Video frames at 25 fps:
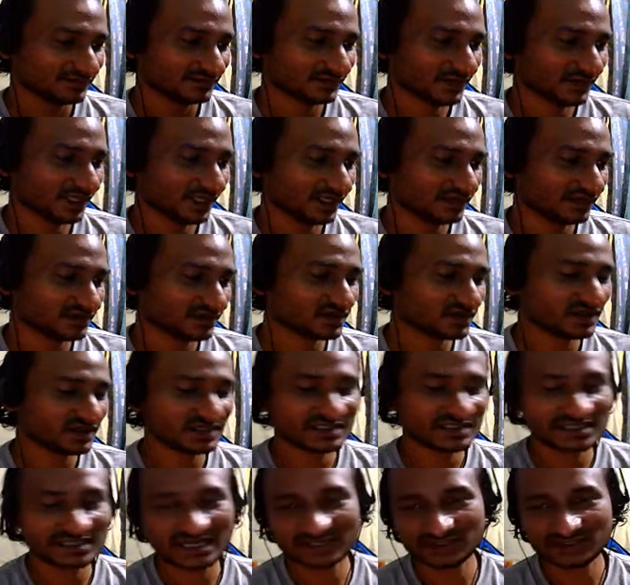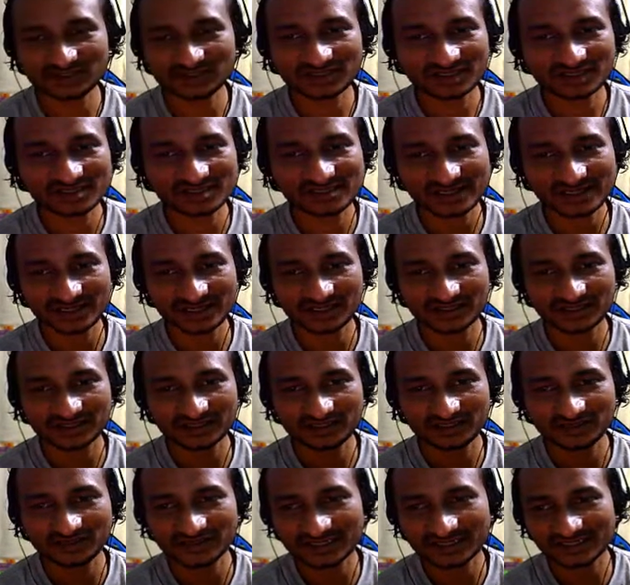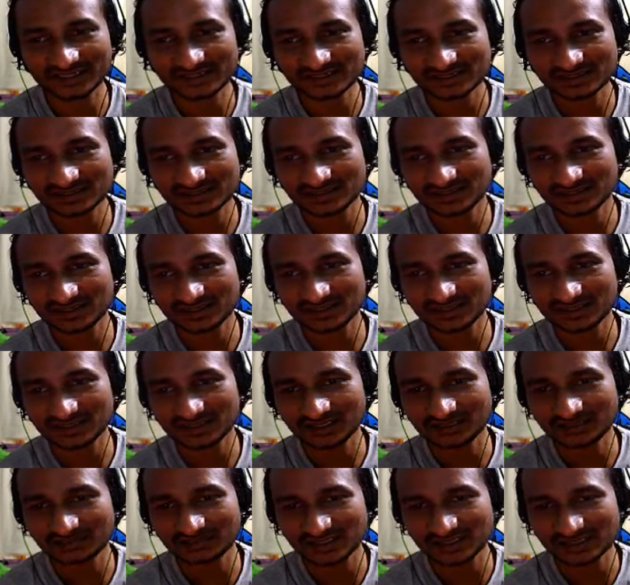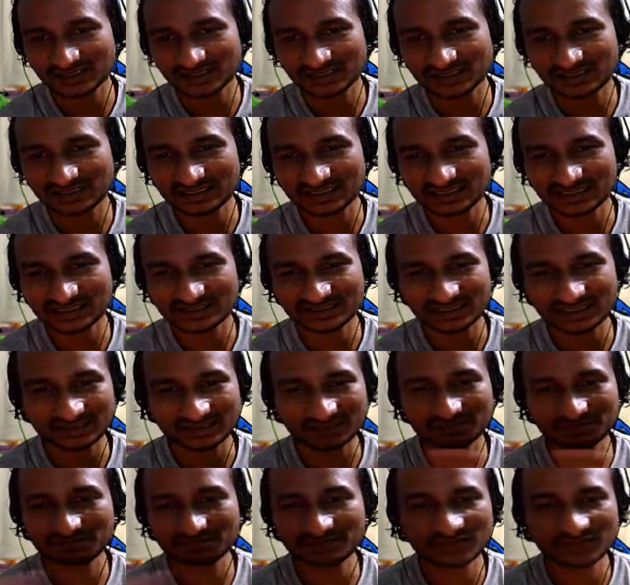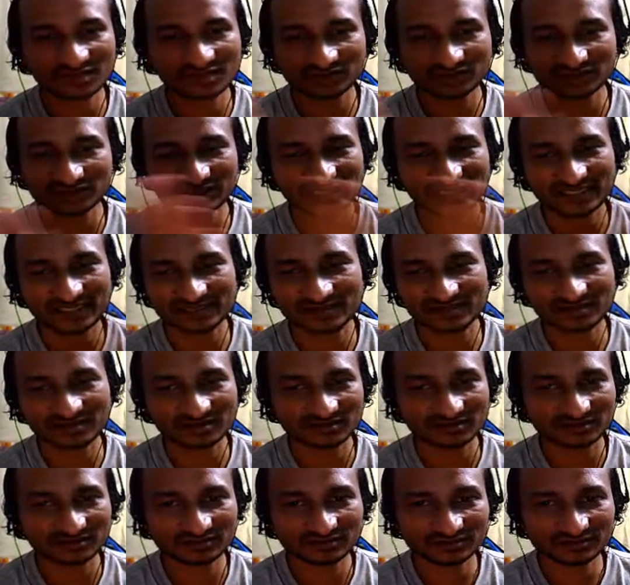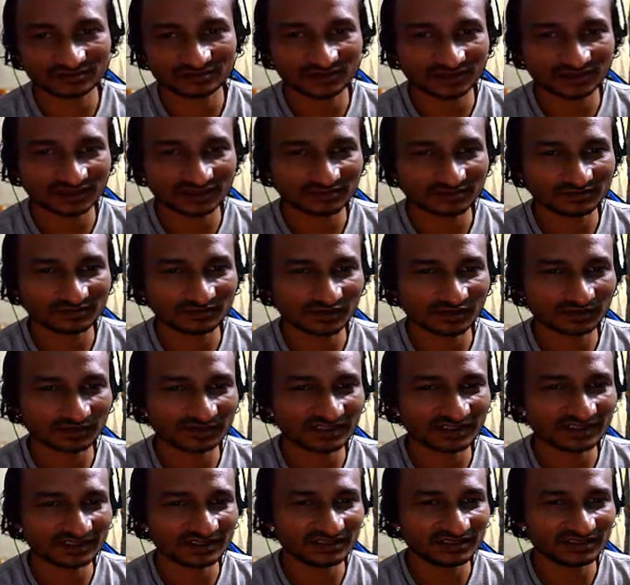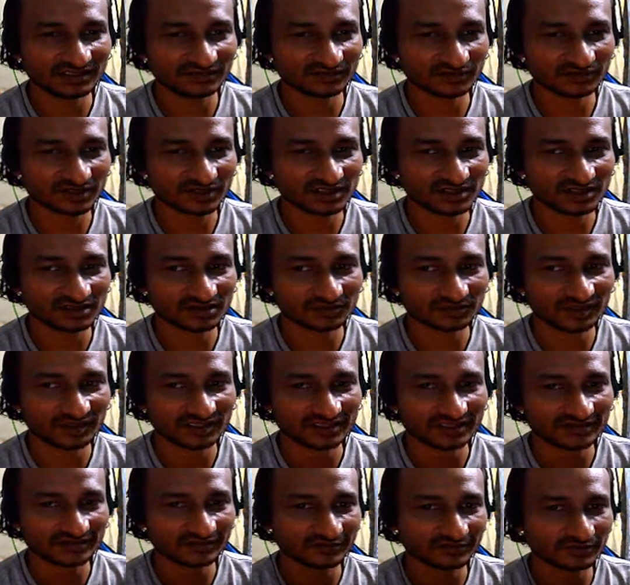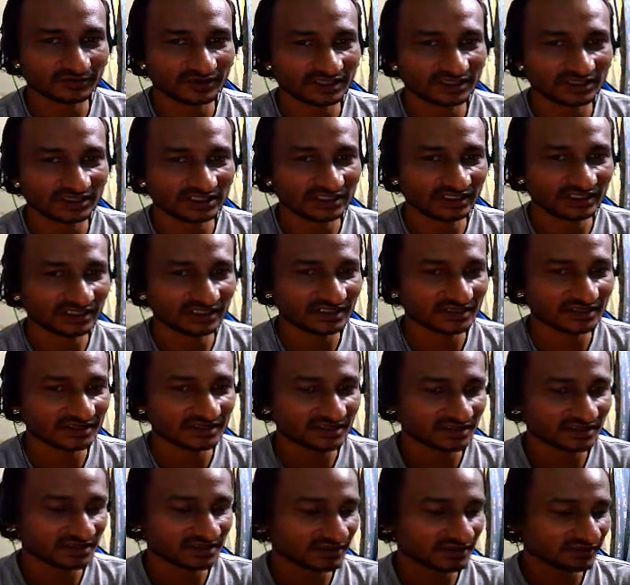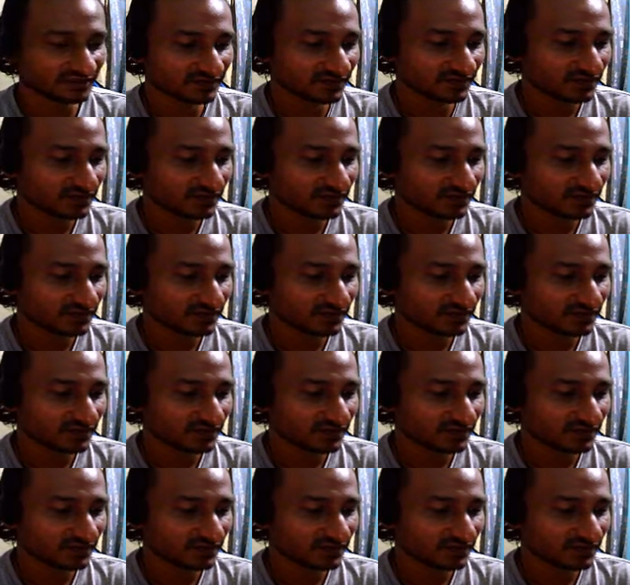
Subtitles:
Yeah, so the slideshow does end, and you guys can basically let's just socialize now. You can probably leave once you meet everyone and shake hands and stuff.